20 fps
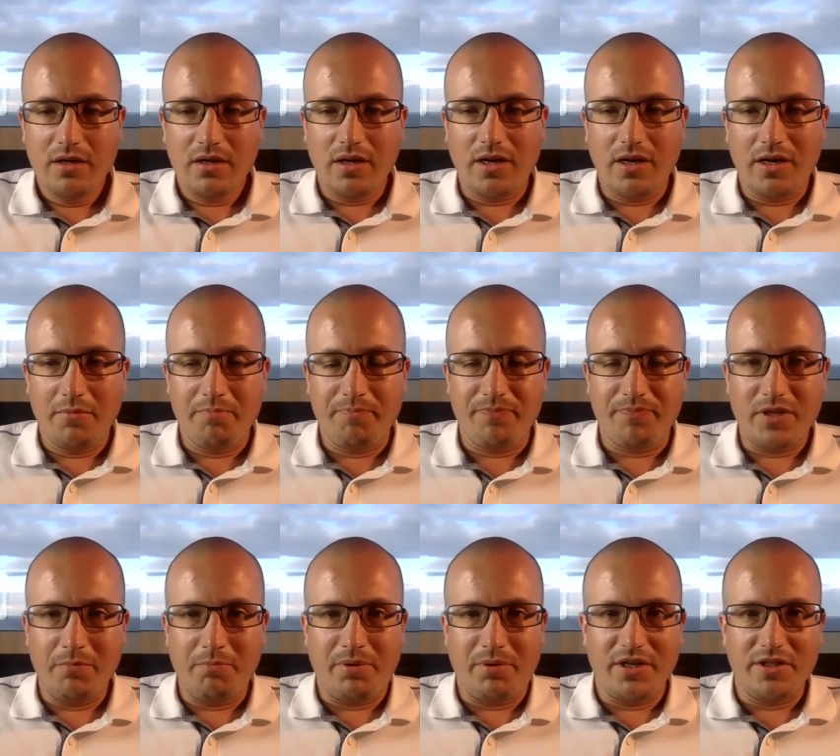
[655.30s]

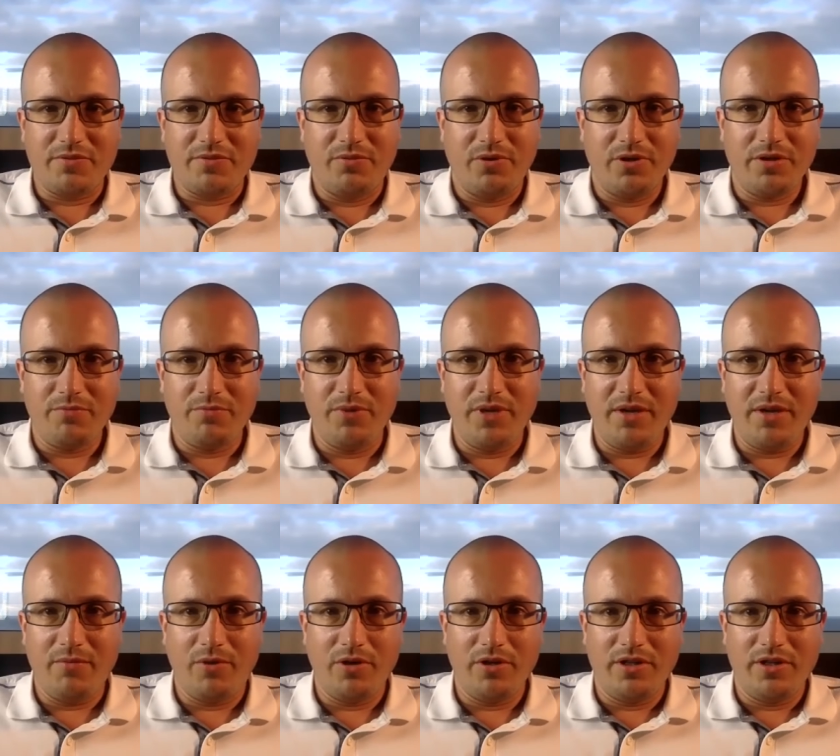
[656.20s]
But
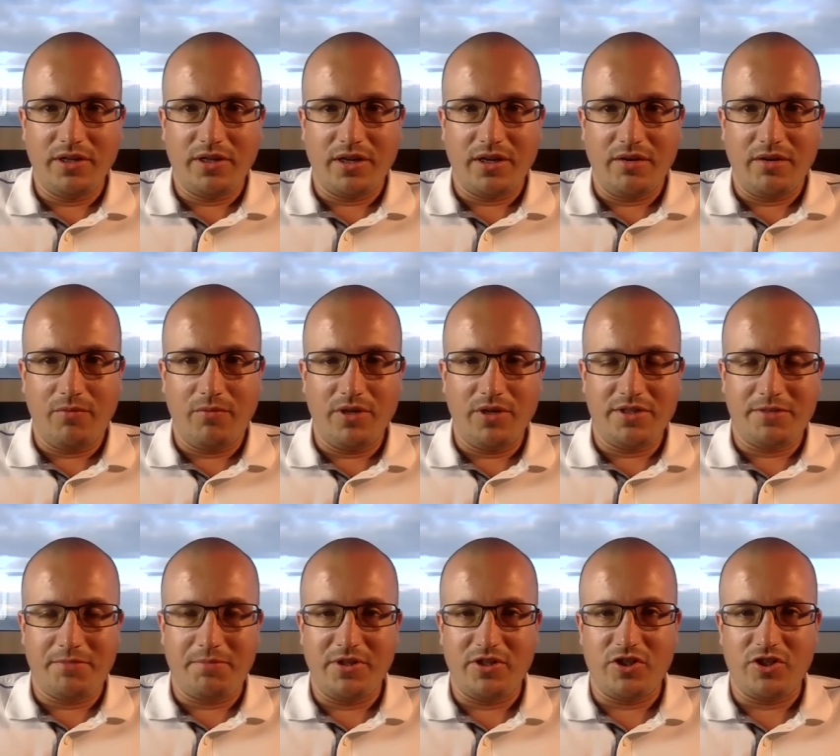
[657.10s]
what has
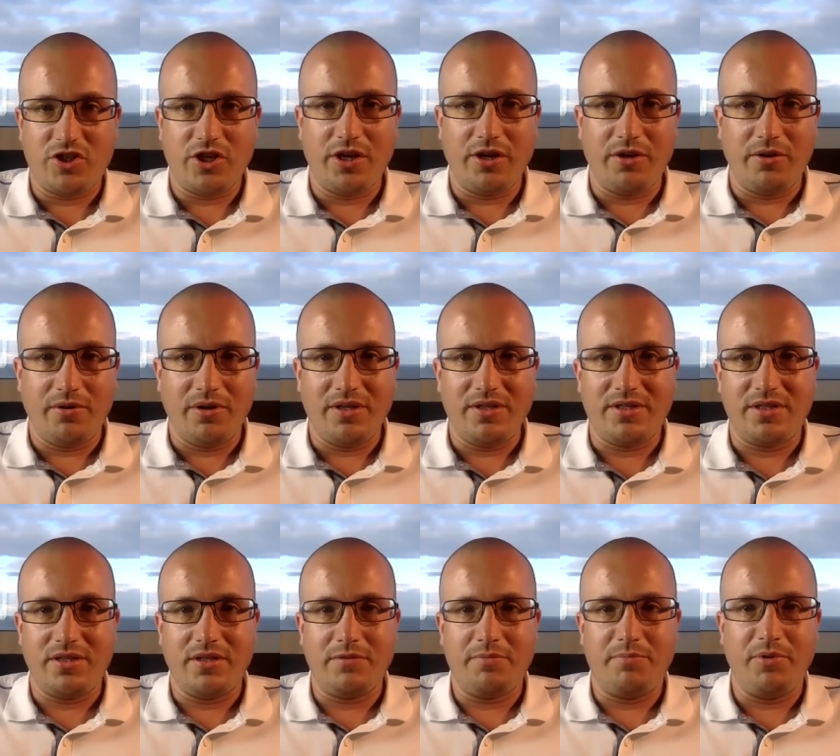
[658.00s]
been shown is
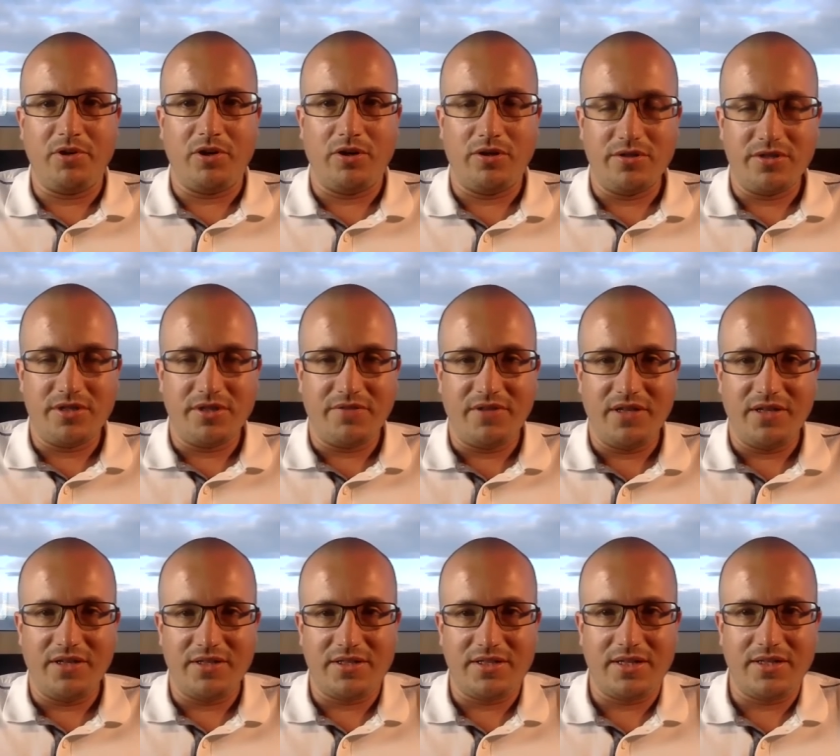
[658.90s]
that because of the
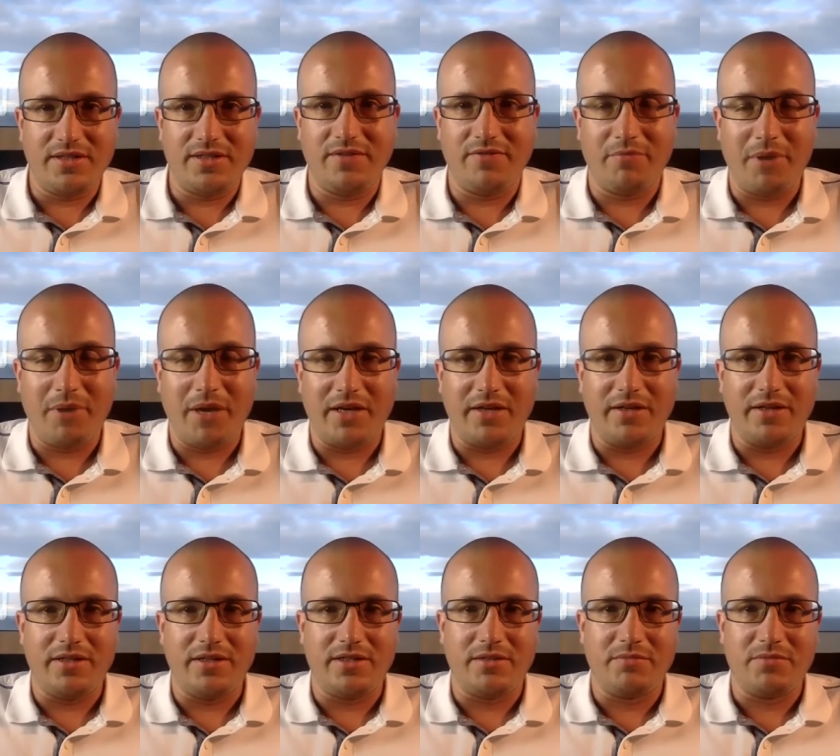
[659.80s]
incentive
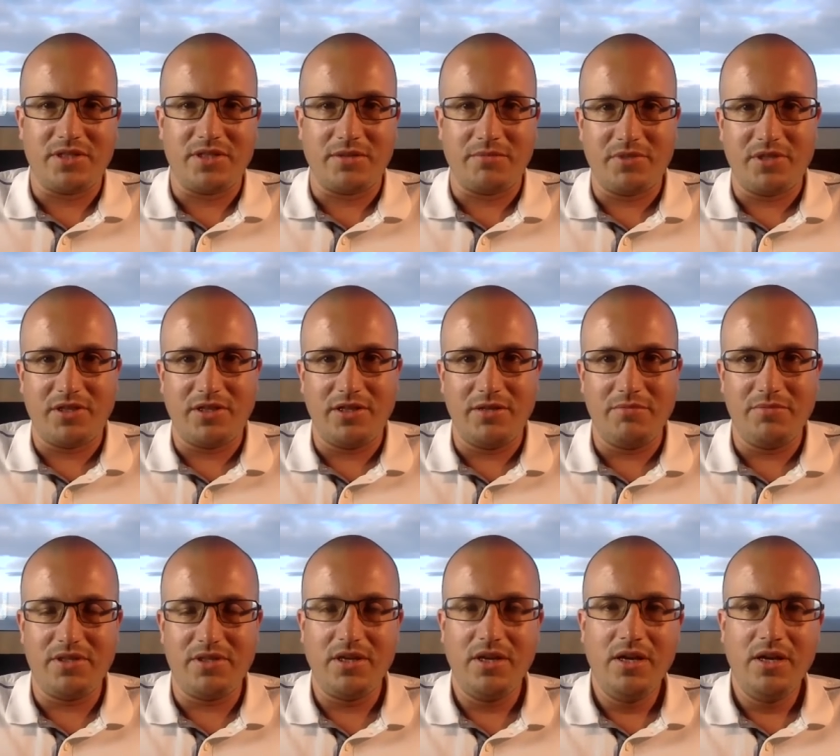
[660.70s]
mechanism, sometimes